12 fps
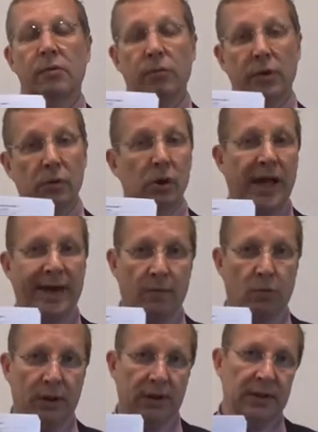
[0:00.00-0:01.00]
We will have a
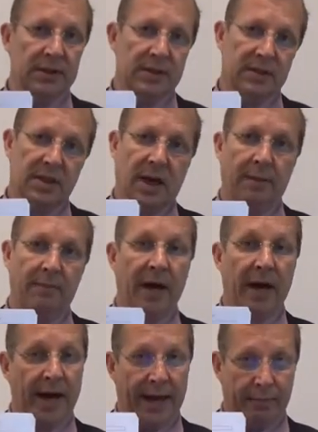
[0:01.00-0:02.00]
witness
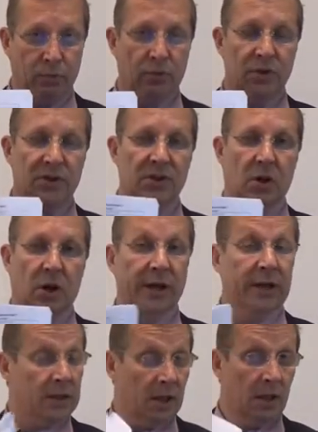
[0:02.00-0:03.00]
able to sign
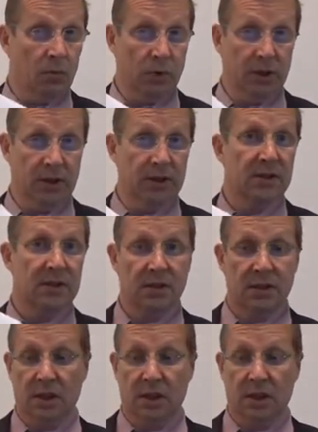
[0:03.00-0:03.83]
as a witness